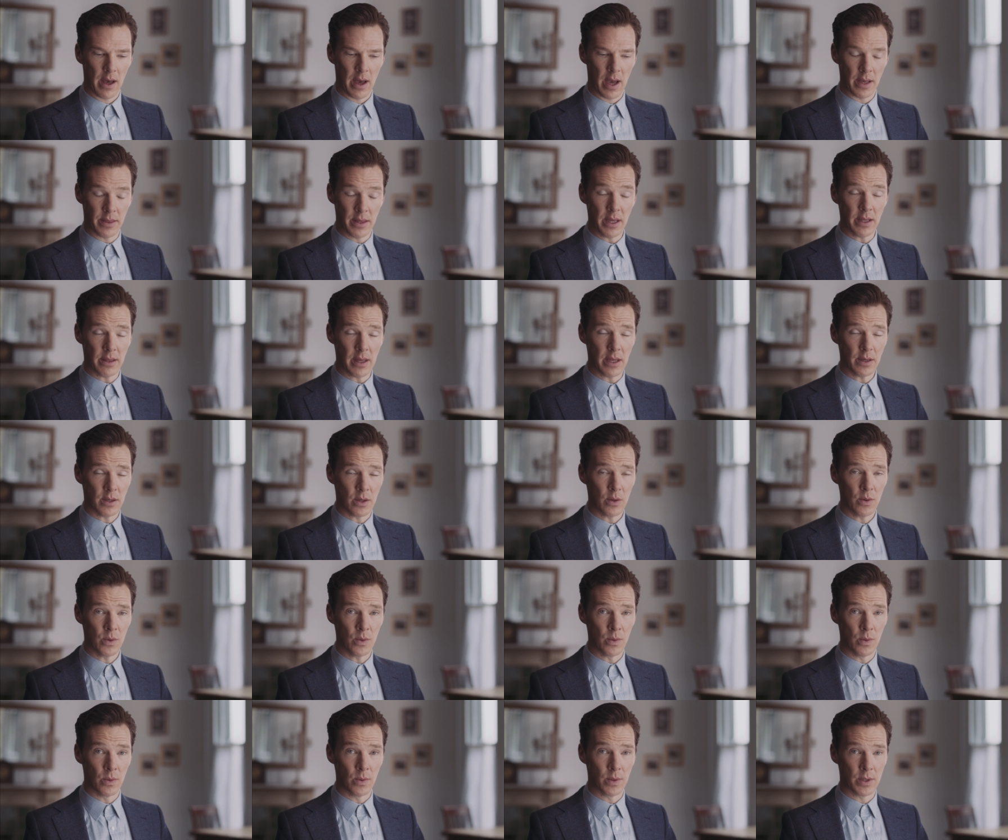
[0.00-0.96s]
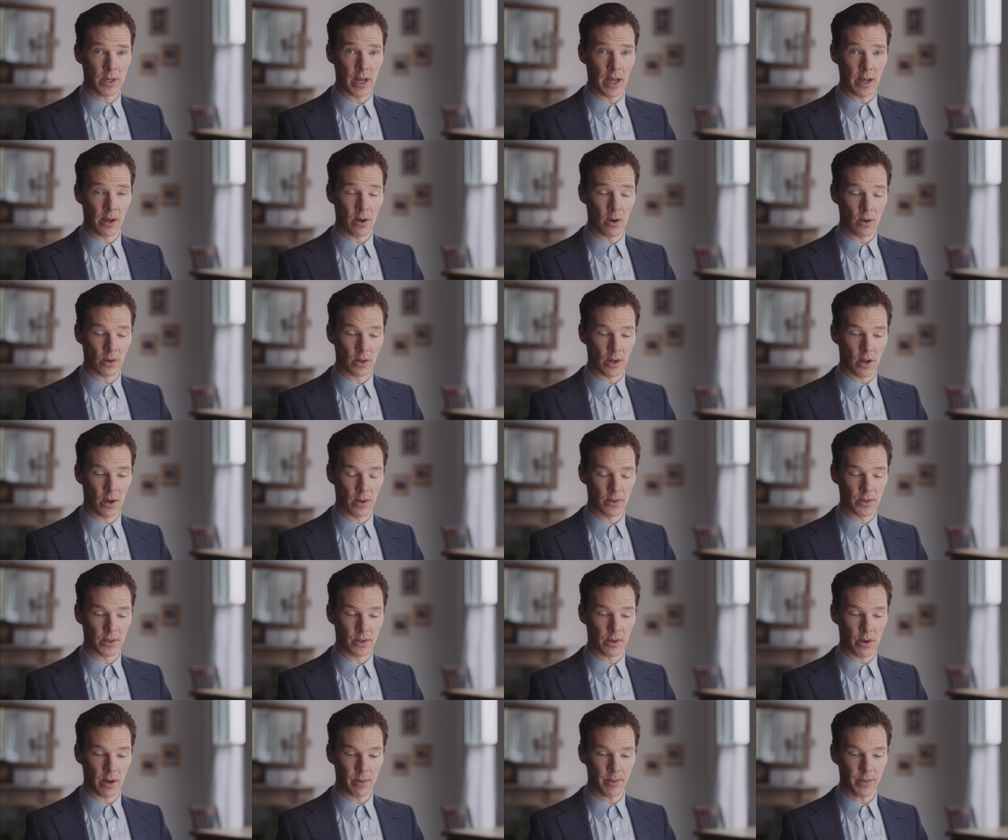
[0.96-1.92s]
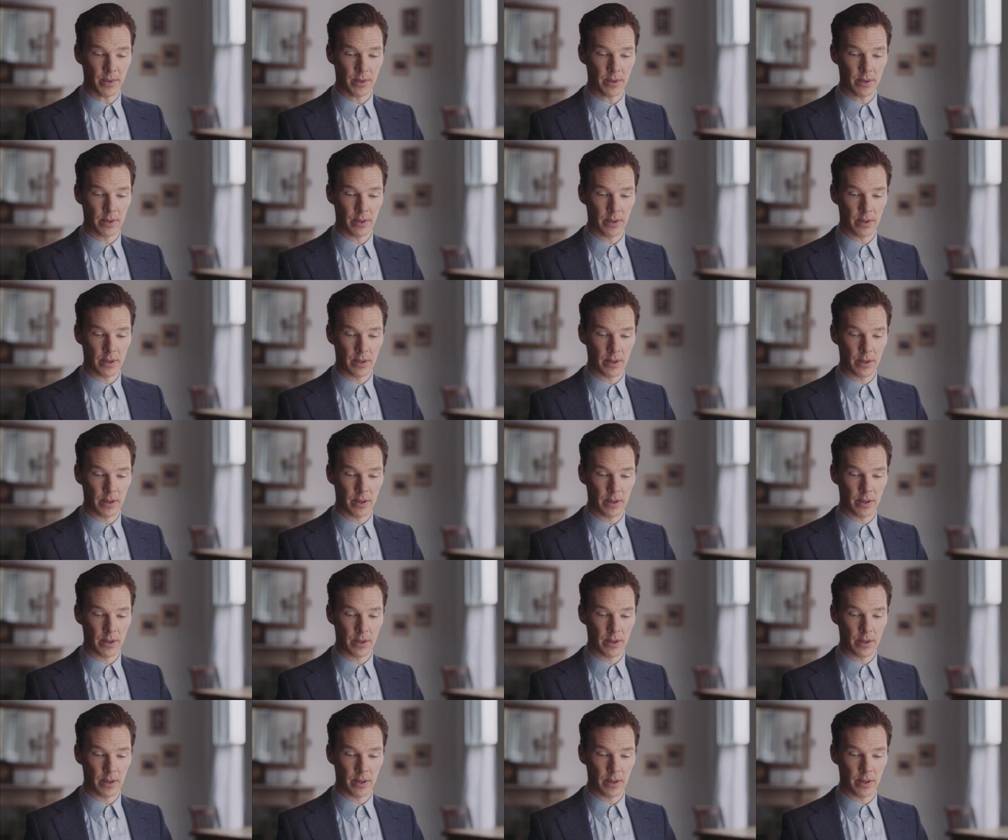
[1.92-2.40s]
I think they do take on conscripts.